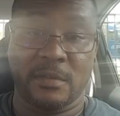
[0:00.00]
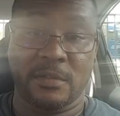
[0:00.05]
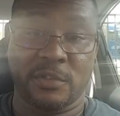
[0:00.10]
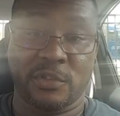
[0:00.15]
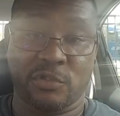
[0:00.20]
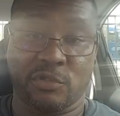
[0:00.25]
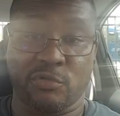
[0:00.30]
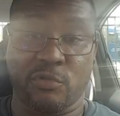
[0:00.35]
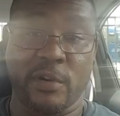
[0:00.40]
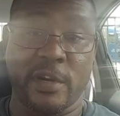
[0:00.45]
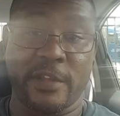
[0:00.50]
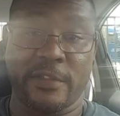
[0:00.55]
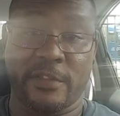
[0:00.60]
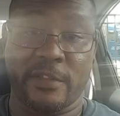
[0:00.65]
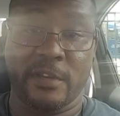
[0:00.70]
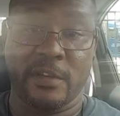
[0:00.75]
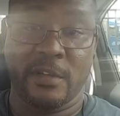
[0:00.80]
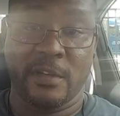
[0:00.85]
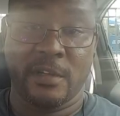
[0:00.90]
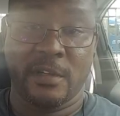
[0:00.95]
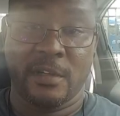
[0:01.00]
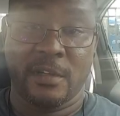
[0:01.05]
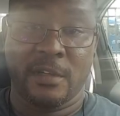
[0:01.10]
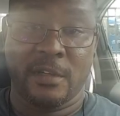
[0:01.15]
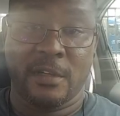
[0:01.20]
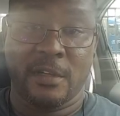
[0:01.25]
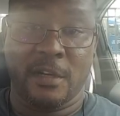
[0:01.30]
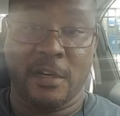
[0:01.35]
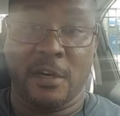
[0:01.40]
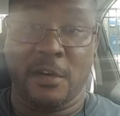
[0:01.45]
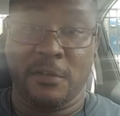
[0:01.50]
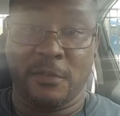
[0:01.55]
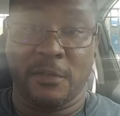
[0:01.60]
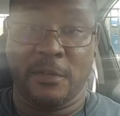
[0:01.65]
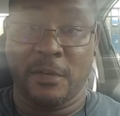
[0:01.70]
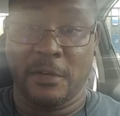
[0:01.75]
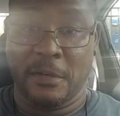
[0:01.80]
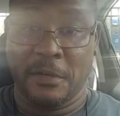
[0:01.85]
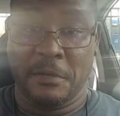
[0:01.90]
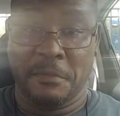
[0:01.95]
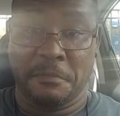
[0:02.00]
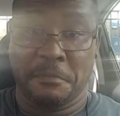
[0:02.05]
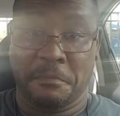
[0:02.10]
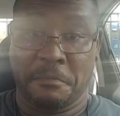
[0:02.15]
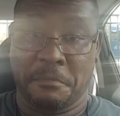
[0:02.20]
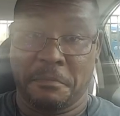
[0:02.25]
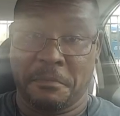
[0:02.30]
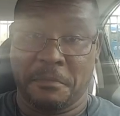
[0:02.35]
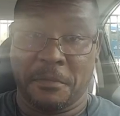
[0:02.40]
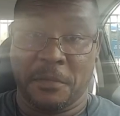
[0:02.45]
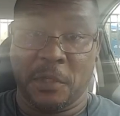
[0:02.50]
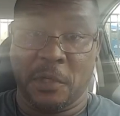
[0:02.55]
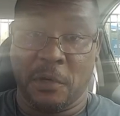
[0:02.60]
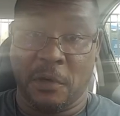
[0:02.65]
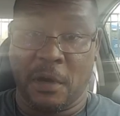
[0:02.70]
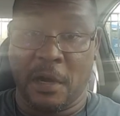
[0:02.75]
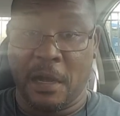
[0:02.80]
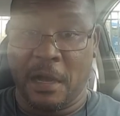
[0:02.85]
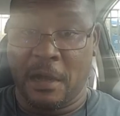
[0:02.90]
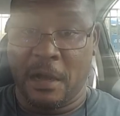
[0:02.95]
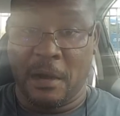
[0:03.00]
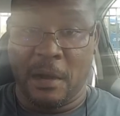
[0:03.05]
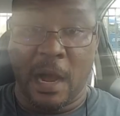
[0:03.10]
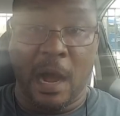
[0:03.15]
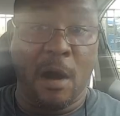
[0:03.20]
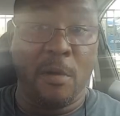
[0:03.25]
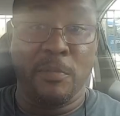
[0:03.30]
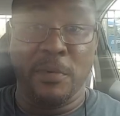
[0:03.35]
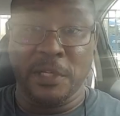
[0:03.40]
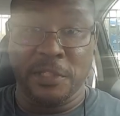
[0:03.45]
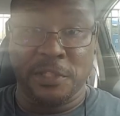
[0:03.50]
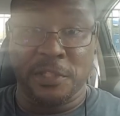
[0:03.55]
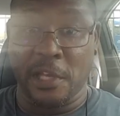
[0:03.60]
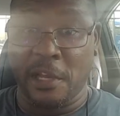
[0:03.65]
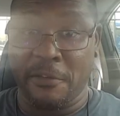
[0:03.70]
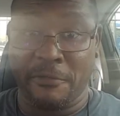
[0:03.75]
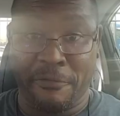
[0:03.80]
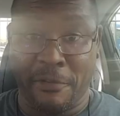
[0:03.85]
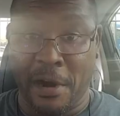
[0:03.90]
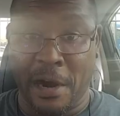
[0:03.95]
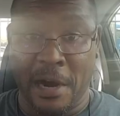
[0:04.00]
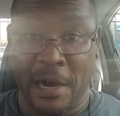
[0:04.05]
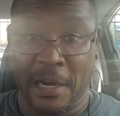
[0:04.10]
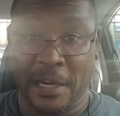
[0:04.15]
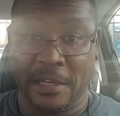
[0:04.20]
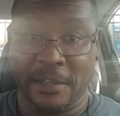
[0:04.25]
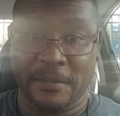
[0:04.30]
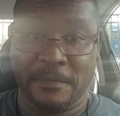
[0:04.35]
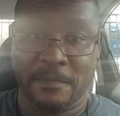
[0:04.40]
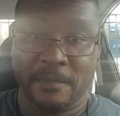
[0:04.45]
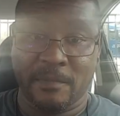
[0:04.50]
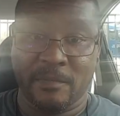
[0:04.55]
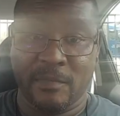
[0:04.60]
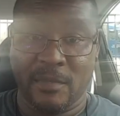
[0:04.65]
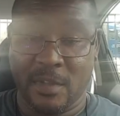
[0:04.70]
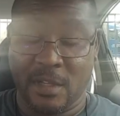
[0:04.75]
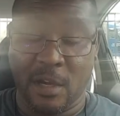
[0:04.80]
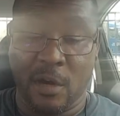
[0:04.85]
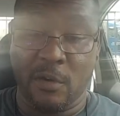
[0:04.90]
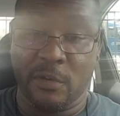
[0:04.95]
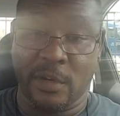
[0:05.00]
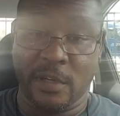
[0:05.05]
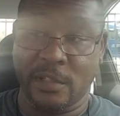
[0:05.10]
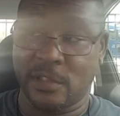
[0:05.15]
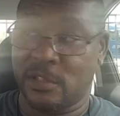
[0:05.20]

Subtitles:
strength of, you know, how much they fine. You know,